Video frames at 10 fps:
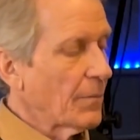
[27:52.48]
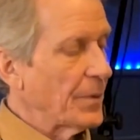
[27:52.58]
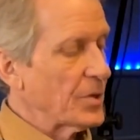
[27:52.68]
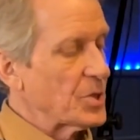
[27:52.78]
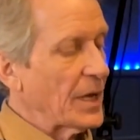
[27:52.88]

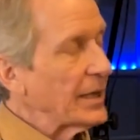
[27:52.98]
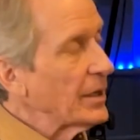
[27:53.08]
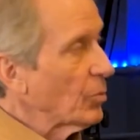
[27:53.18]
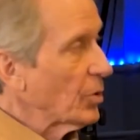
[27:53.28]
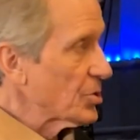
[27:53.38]
there's
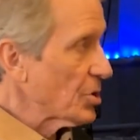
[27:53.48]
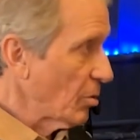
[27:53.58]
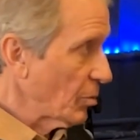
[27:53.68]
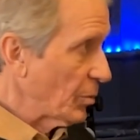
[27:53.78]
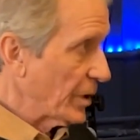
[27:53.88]
91
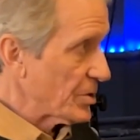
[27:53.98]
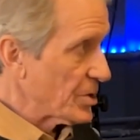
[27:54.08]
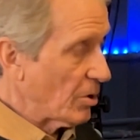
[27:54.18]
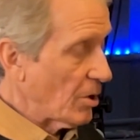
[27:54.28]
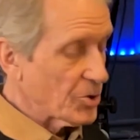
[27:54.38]
tone wheels.
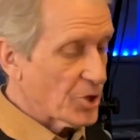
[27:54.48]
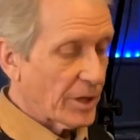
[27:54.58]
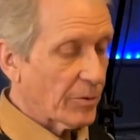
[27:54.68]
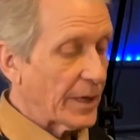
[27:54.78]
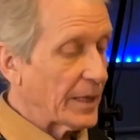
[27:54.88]
They're all
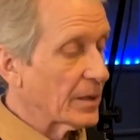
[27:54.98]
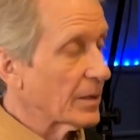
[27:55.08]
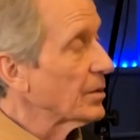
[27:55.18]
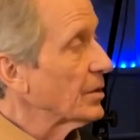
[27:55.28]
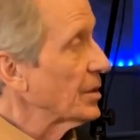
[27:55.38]

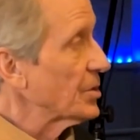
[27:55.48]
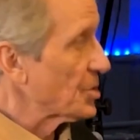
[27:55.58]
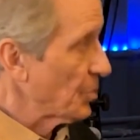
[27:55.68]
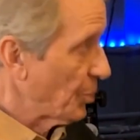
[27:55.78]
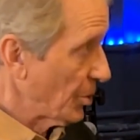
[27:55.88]
generating
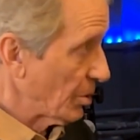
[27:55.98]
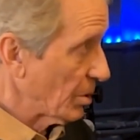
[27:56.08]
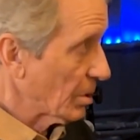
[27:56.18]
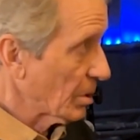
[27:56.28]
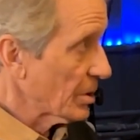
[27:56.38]
these
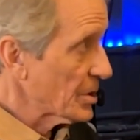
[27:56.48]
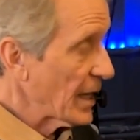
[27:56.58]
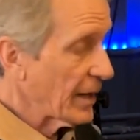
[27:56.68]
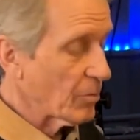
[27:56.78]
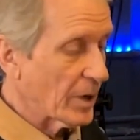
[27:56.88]
pure
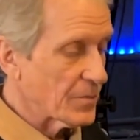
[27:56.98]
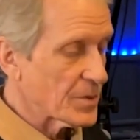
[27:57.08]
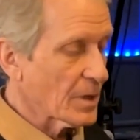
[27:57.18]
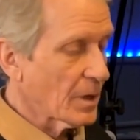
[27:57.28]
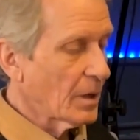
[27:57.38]
sine waves.